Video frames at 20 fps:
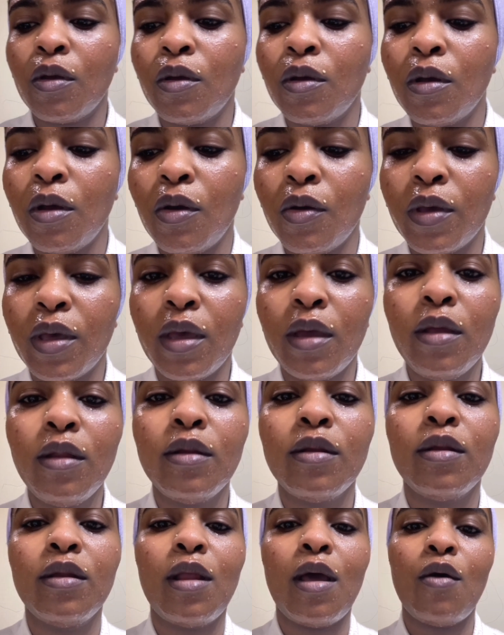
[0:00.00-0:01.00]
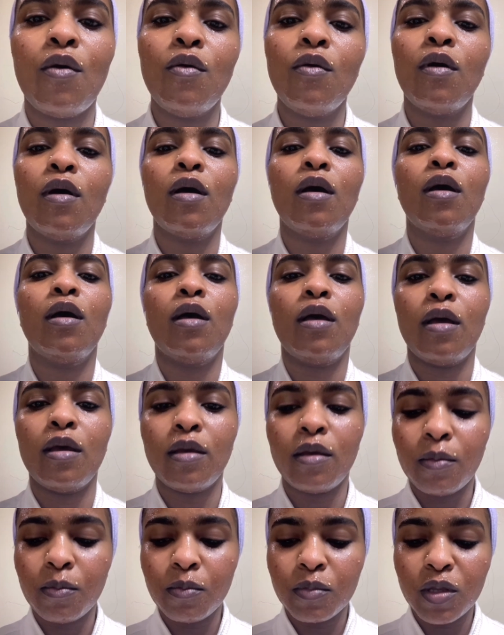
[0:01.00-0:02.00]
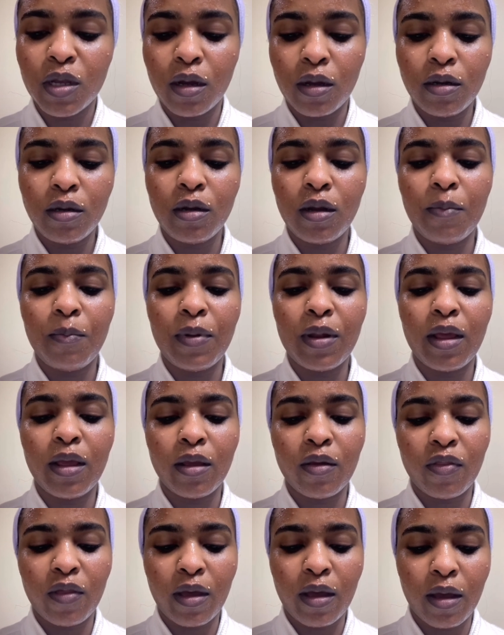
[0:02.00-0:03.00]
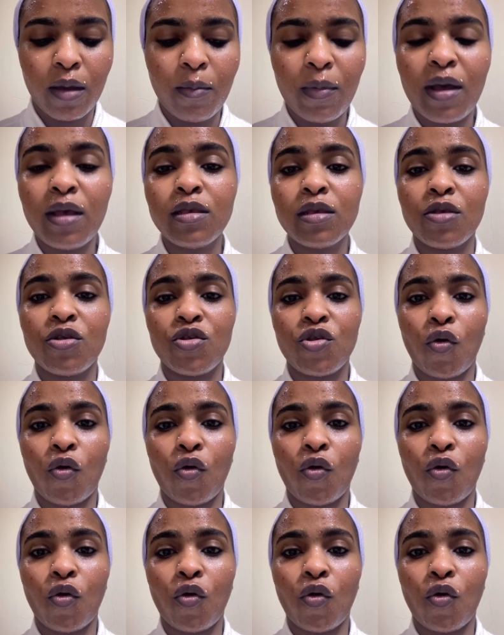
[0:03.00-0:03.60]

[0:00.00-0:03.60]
Okay, now I am done applying the mask.